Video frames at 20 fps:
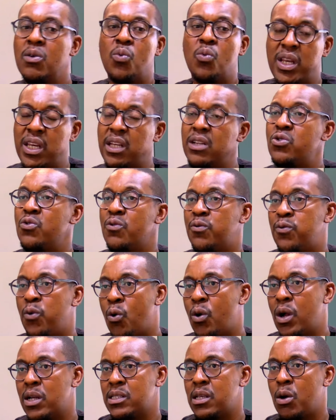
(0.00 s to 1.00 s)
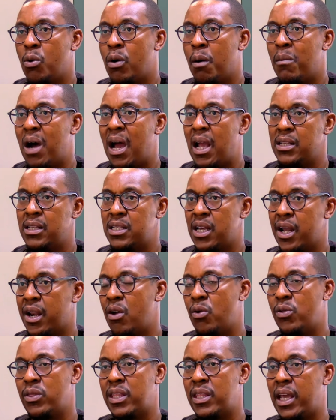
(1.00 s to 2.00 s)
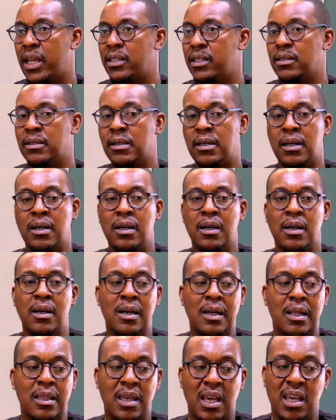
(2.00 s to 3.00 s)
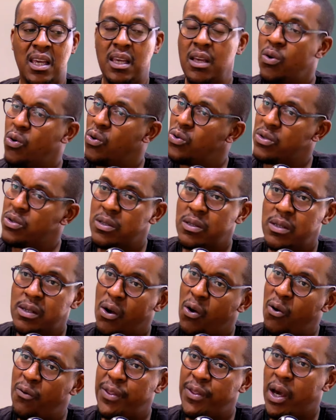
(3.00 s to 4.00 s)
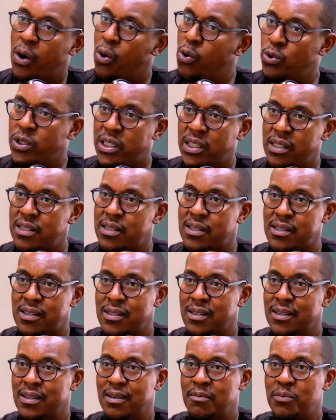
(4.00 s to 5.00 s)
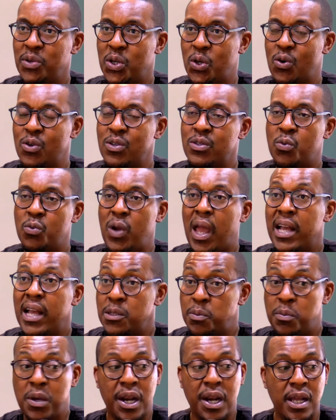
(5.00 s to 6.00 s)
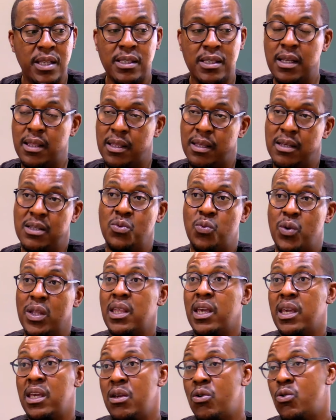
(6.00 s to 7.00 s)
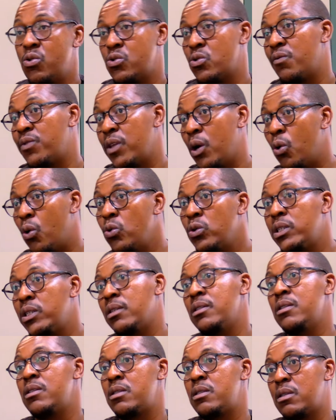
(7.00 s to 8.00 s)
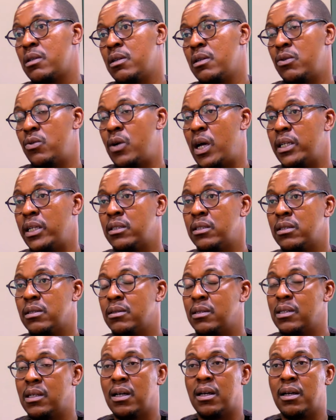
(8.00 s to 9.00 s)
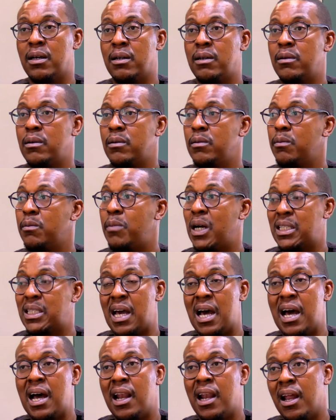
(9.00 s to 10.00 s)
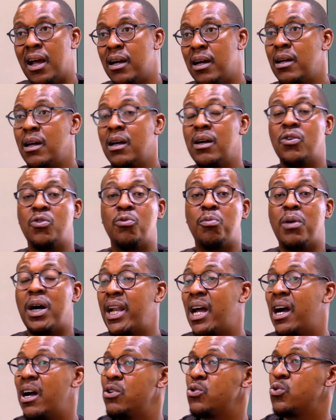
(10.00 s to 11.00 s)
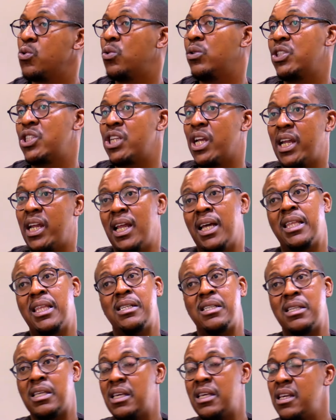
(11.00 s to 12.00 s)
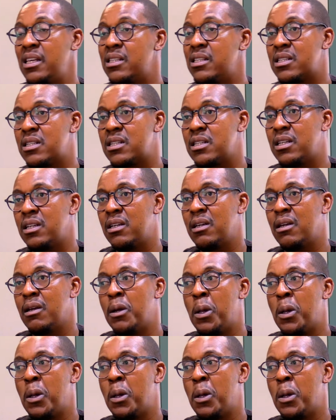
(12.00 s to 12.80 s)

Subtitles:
We need to focus our minds around that. The egos of the oldies, because we are experiencing this with the egos of the oldies, right? Badala, Ubanangazong Jela, there's history.